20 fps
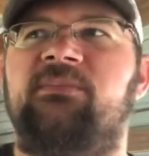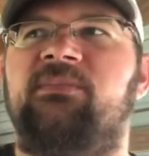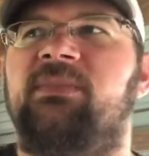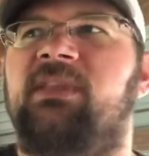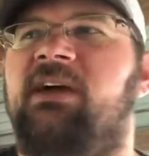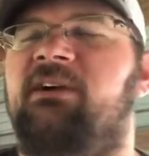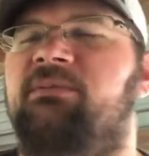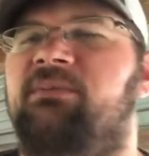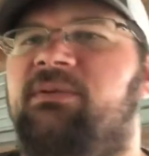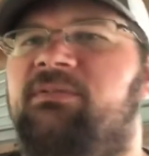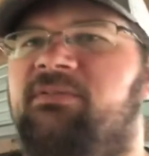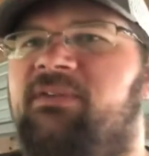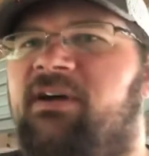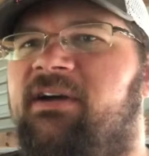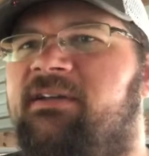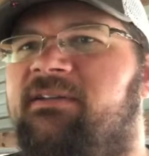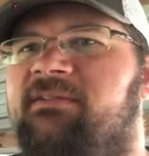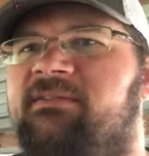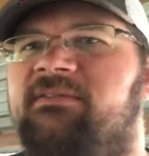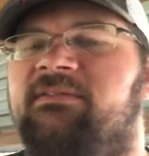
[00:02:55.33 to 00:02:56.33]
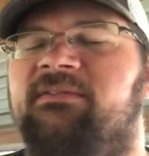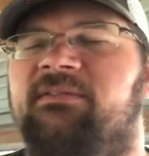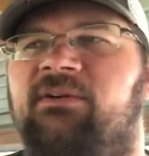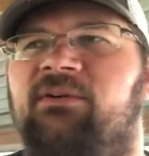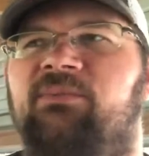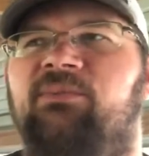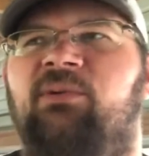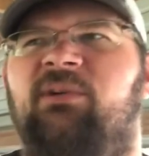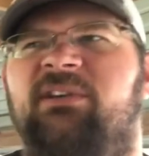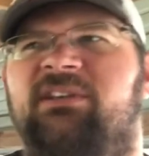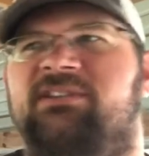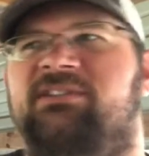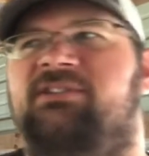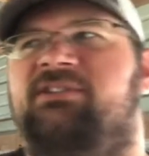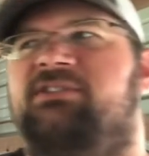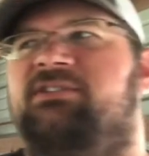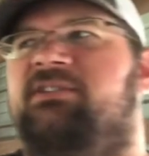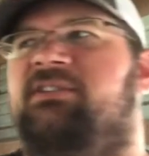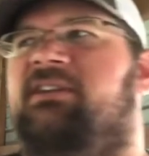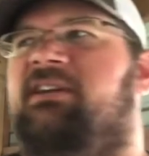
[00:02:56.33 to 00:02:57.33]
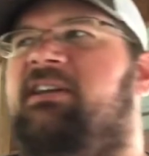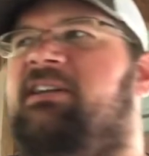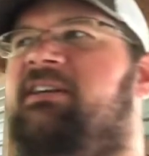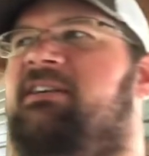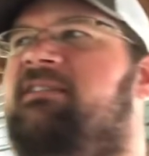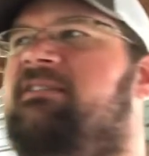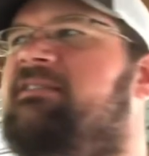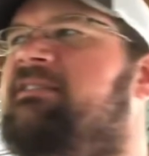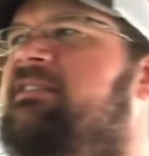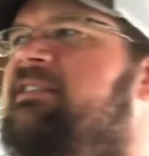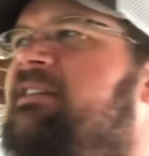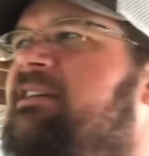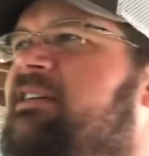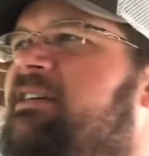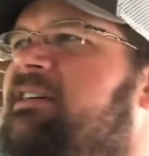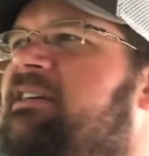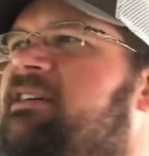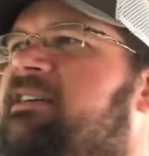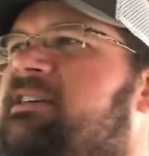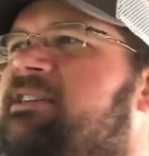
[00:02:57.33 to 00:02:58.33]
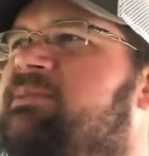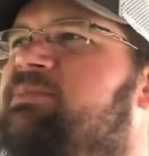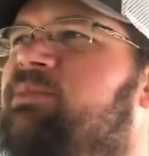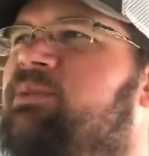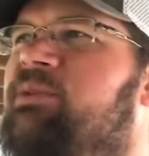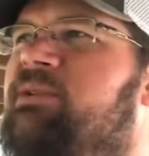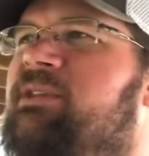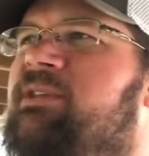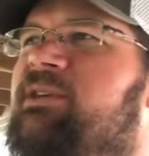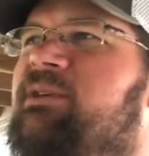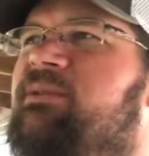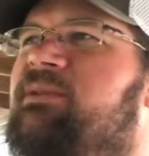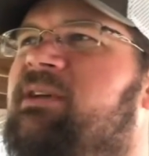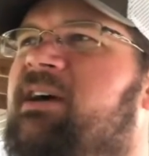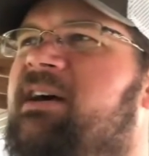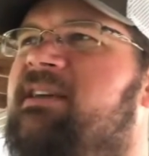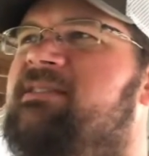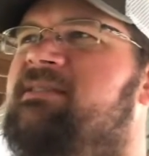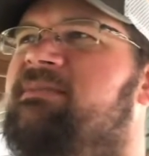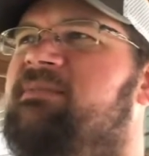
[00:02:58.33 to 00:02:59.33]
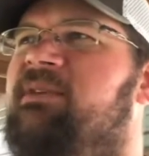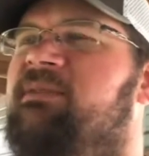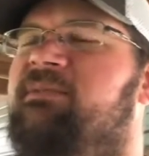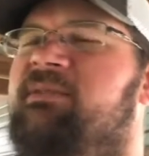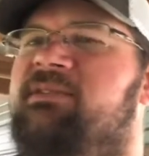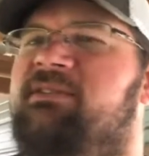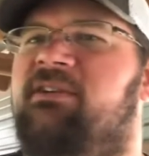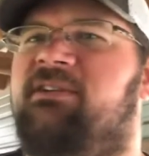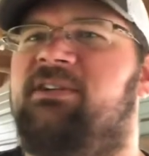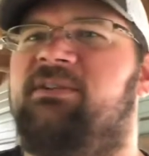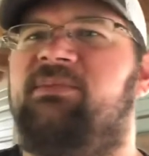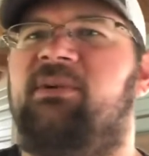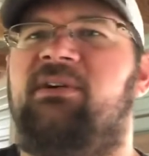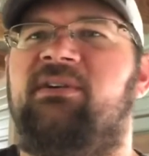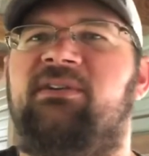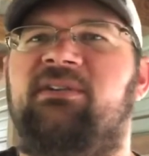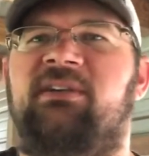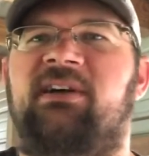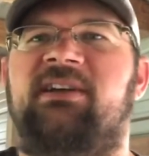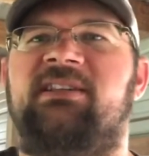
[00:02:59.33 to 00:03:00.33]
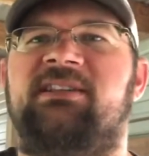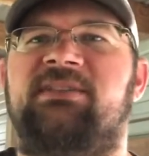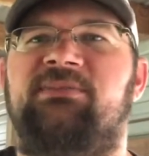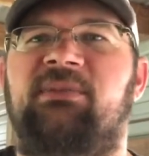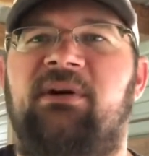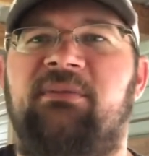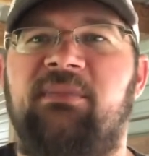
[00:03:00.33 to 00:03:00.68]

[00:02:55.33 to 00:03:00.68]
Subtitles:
That would be fine. The whole point is just to kind of explore the old concept that we talked about in class about